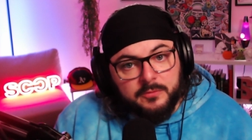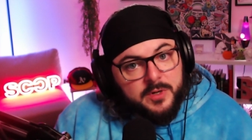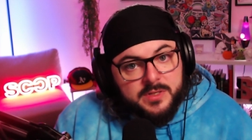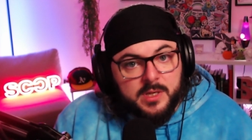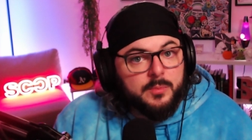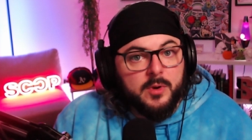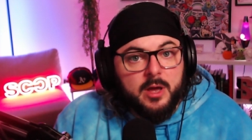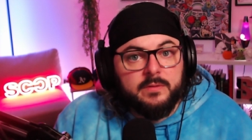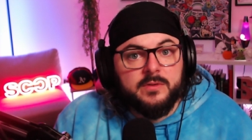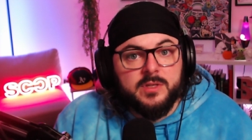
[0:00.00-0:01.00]
free to skip
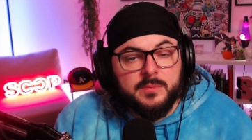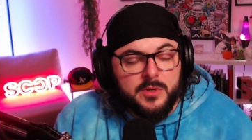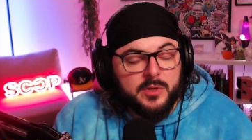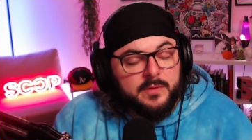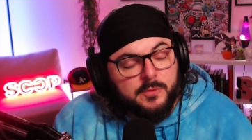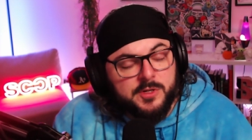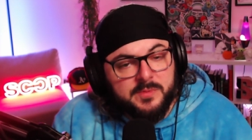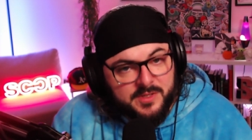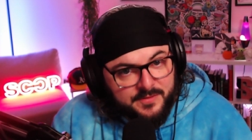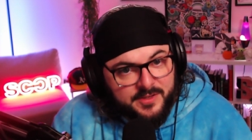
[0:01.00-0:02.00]
around if there's something you're looking for
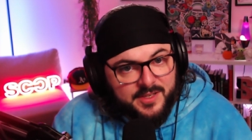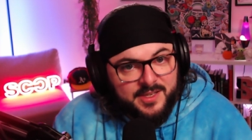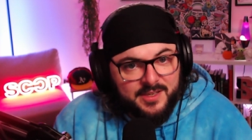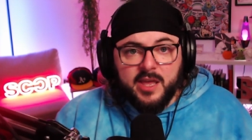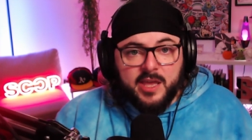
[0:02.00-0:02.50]
specifically.